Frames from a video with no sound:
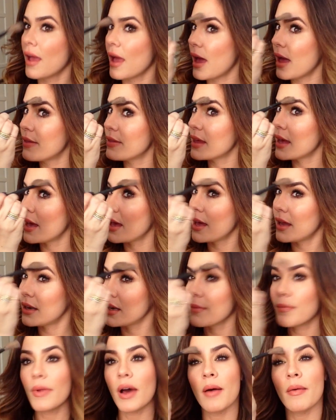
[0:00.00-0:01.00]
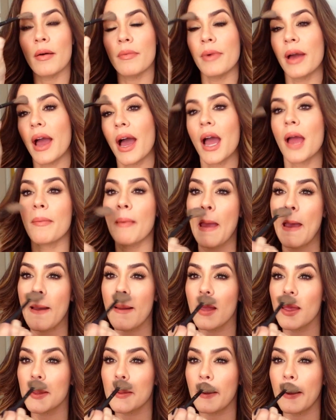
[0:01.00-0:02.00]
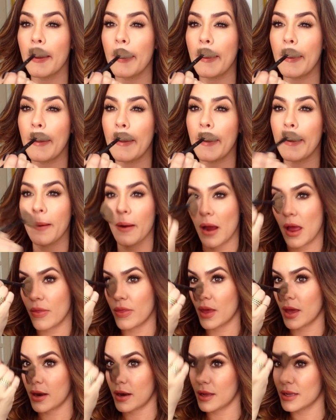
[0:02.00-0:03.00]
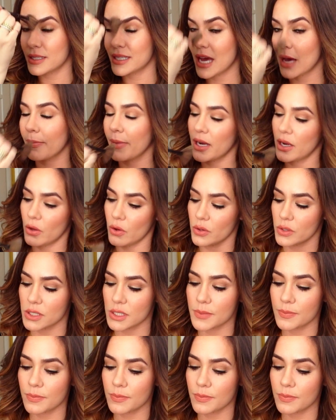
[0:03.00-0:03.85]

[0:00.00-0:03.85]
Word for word: and then above my eyebrows right here and then down my nose